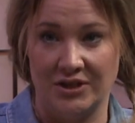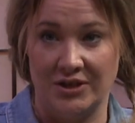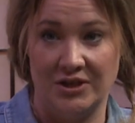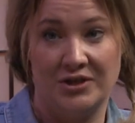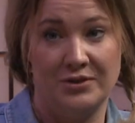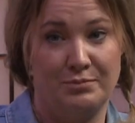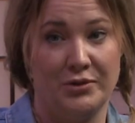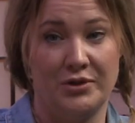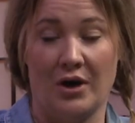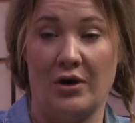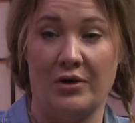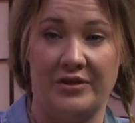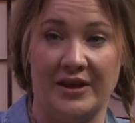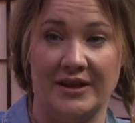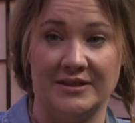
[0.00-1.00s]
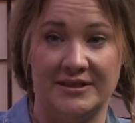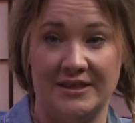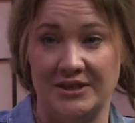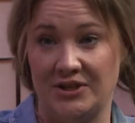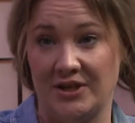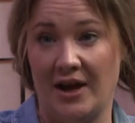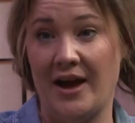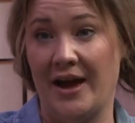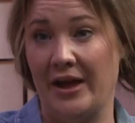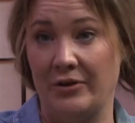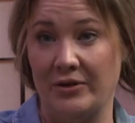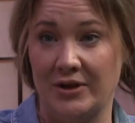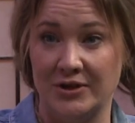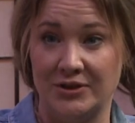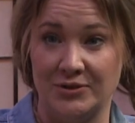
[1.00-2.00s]
You could put the whole thing in CGI, or
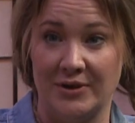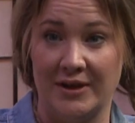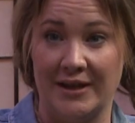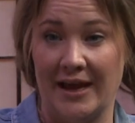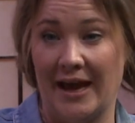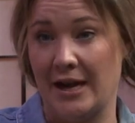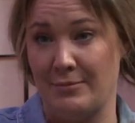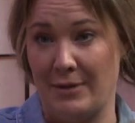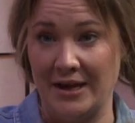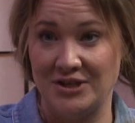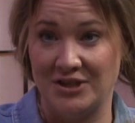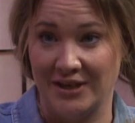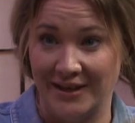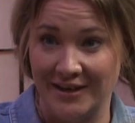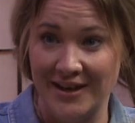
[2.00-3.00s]
you could do it in animation.